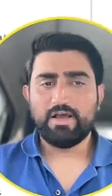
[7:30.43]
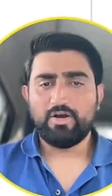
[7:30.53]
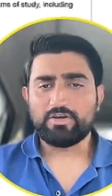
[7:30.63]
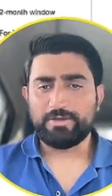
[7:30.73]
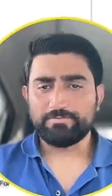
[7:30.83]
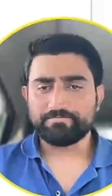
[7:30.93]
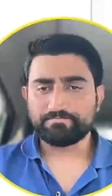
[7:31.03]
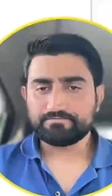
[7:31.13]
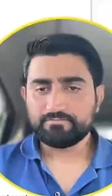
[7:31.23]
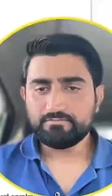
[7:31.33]
Okay,
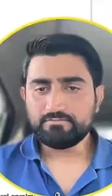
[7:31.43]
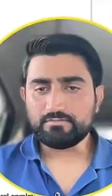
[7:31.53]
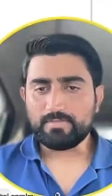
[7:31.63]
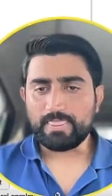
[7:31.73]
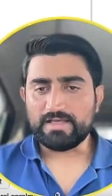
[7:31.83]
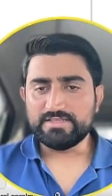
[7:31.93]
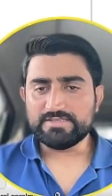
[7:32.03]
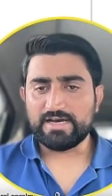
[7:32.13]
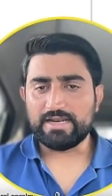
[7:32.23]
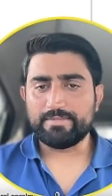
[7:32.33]
this is
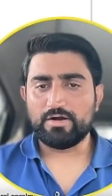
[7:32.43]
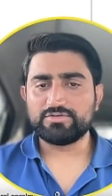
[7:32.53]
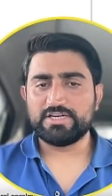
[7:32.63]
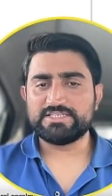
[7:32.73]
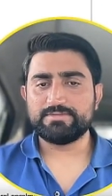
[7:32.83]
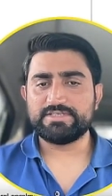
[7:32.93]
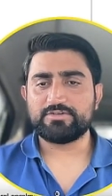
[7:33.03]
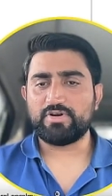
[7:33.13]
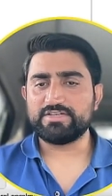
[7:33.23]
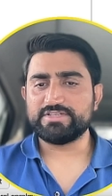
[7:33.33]
all about the eligibility
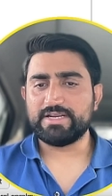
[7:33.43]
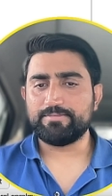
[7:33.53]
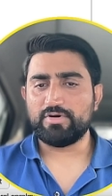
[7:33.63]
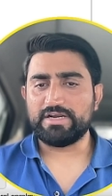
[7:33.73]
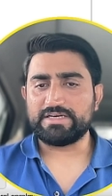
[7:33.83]
criteria point.